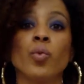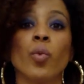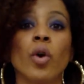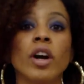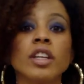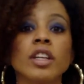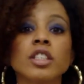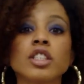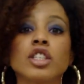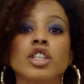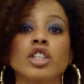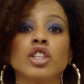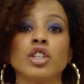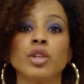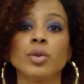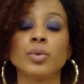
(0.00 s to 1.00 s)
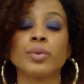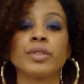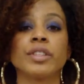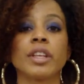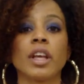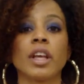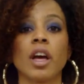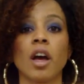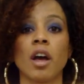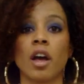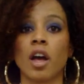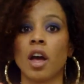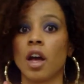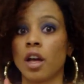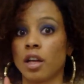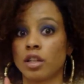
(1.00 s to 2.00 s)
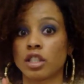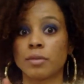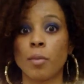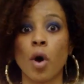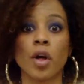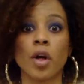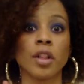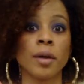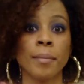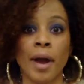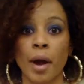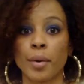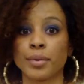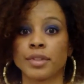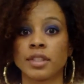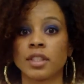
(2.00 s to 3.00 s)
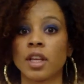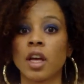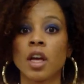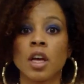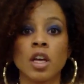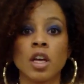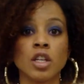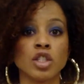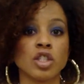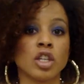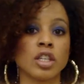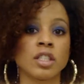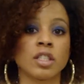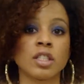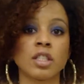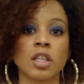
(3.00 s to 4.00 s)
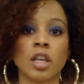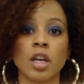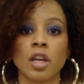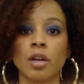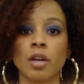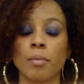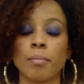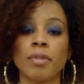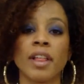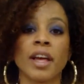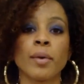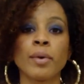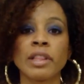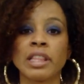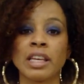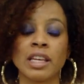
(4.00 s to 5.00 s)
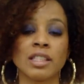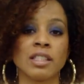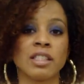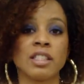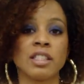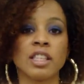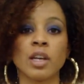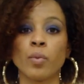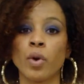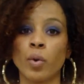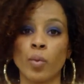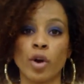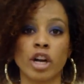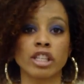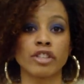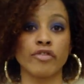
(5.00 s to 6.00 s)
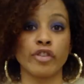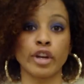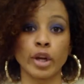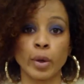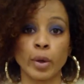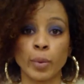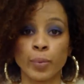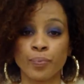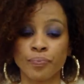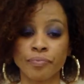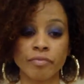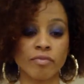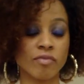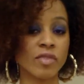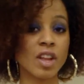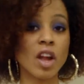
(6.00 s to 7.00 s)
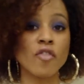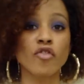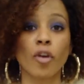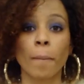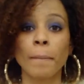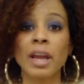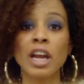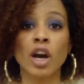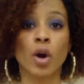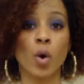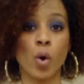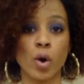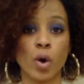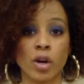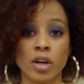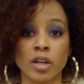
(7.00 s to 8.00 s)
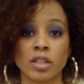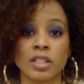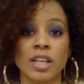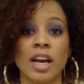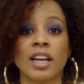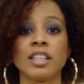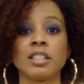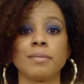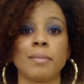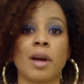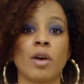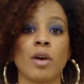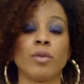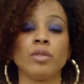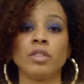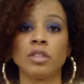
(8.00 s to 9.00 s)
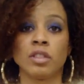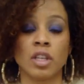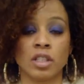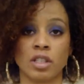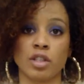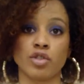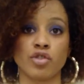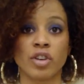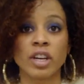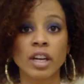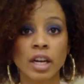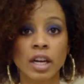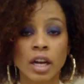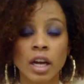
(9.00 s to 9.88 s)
want to use small amounts. Just play with it and see what works for you. For me, a quarter size amount does the trick,